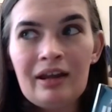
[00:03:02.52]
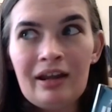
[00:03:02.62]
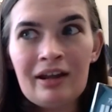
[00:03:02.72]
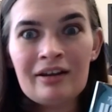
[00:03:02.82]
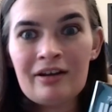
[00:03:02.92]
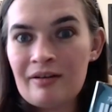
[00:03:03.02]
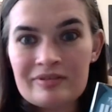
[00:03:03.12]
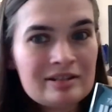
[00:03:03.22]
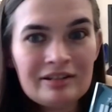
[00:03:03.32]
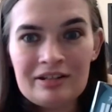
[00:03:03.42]
And
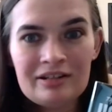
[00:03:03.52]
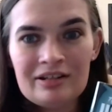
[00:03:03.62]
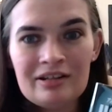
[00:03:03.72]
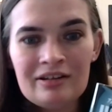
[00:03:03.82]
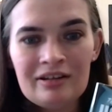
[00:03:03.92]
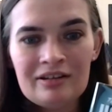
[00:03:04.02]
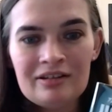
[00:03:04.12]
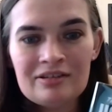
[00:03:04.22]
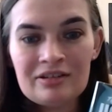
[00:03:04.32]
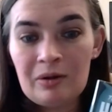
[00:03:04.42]
obviously he
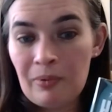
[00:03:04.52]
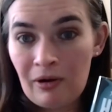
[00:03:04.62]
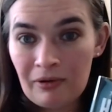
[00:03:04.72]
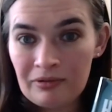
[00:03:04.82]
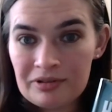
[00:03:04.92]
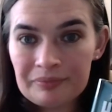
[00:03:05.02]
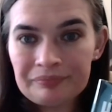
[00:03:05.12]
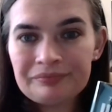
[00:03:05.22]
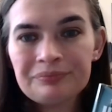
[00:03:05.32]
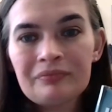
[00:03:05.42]
is appalled.
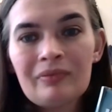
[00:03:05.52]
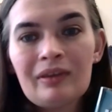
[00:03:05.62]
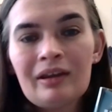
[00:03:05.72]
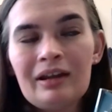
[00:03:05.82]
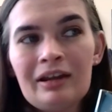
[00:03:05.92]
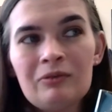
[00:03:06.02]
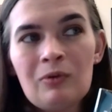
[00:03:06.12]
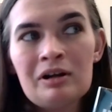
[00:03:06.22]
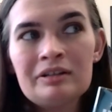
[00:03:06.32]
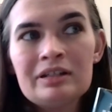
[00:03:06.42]
And
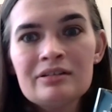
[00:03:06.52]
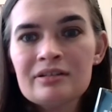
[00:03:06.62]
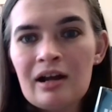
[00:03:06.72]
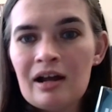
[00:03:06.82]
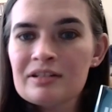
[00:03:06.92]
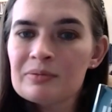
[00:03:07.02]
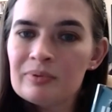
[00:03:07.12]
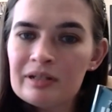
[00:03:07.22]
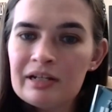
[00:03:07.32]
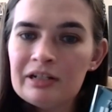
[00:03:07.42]
while he is
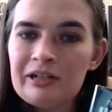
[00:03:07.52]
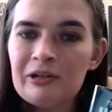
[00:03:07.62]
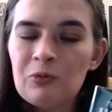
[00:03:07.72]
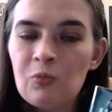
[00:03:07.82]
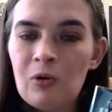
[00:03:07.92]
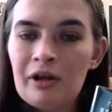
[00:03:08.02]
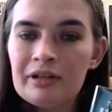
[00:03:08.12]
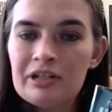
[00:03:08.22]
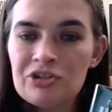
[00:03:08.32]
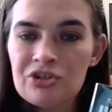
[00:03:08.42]
contemplating what
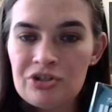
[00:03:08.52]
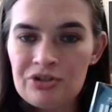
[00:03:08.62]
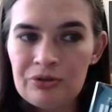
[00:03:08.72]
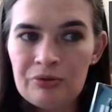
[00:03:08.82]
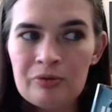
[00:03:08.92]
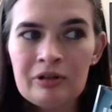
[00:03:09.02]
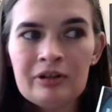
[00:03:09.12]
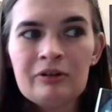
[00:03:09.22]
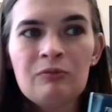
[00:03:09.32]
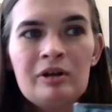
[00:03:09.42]
he should do,
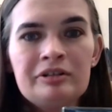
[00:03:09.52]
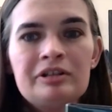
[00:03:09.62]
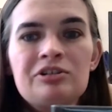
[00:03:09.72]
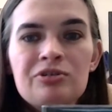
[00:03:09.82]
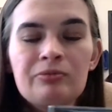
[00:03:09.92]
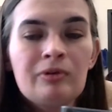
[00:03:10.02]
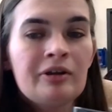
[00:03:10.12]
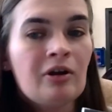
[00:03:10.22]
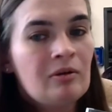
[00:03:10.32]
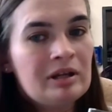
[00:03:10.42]
whether he should
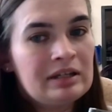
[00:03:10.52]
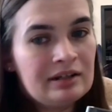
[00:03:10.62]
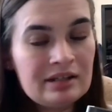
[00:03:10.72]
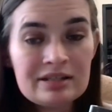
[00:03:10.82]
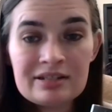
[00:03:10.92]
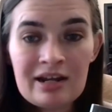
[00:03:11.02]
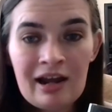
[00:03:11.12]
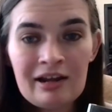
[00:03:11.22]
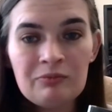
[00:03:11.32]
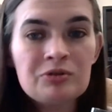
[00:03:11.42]
run home and get his
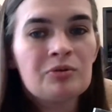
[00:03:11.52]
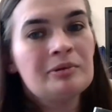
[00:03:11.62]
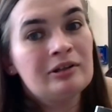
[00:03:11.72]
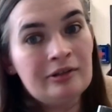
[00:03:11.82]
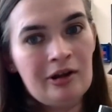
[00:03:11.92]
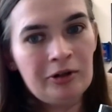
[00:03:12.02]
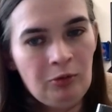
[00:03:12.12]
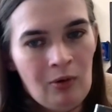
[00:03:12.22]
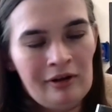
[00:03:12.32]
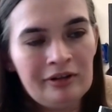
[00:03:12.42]
dad, which would be a
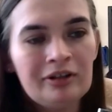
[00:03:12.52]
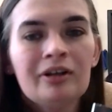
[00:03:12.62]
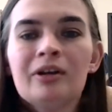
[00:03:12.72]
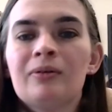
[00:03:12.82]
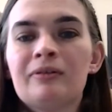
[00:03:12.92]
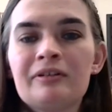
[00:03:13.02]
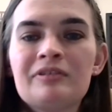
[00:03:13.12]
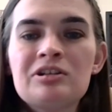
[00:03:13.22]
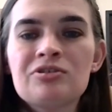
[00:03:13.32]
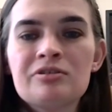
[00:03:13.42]
longer walk, or if
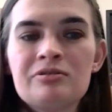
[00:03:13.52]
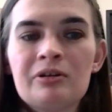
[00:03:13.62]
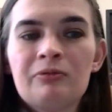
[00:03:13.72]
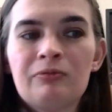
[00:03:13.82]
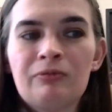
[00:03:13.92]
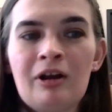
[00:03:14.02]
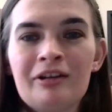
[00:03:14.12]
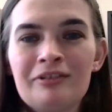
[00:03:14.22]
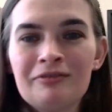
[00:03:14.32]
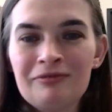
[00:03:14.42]
he should run